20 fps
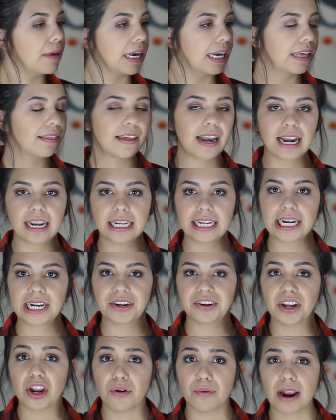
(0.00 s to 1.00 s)
mini that I
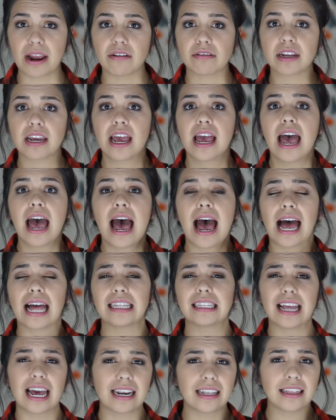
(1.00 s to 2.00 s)
carry around. A
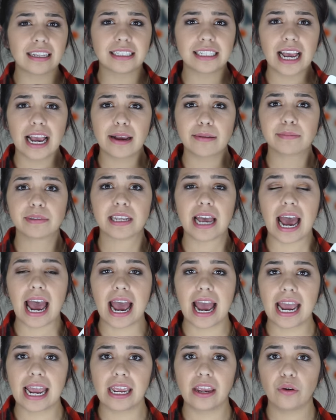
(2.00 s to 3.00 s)
lot of the times
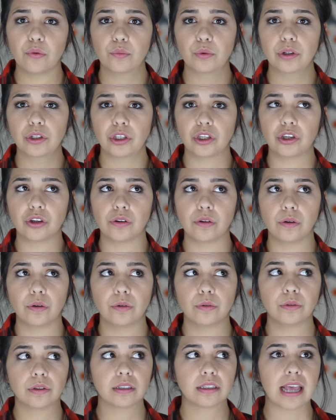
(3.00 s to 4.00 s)
I will
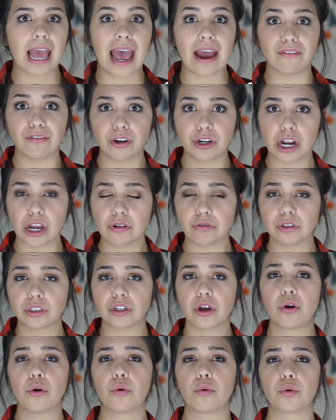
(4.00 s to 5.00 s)
use
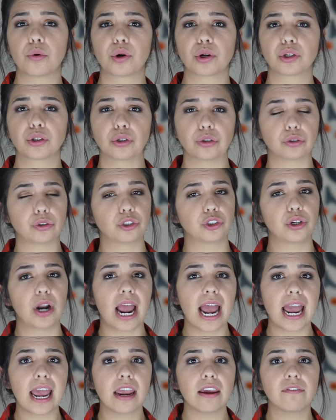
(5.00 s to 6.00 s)
Evernote or Google
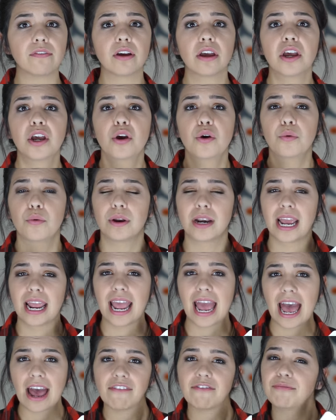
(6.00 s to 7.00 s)
Drive when I
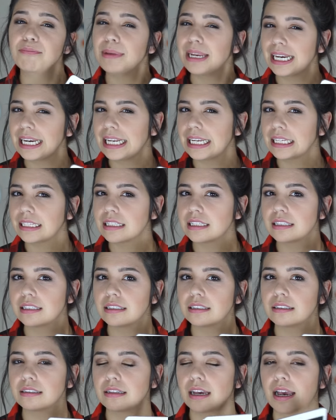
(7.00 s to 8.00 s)
have
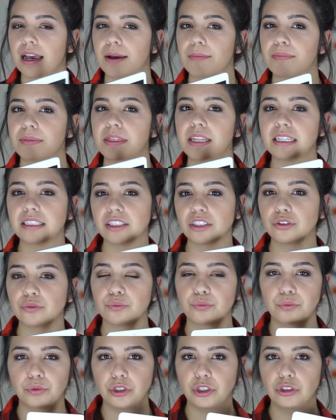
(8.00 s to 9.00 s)
meetings. Uh, this is
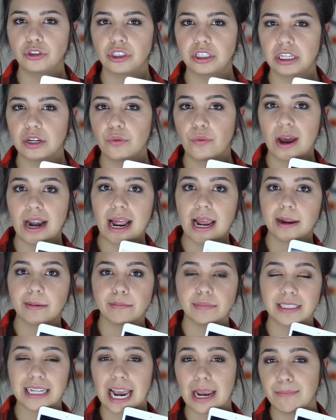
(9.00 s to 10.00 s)
usually what
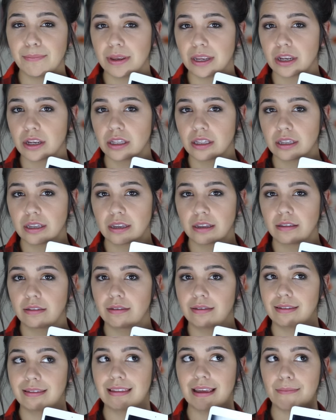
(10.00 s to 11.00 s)
I'm typing
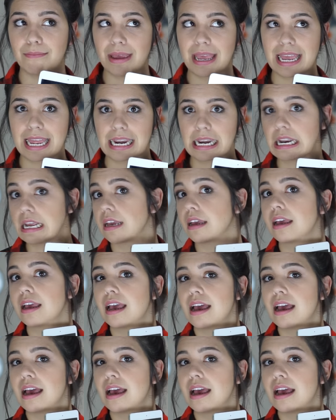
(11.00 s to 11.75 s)
them in.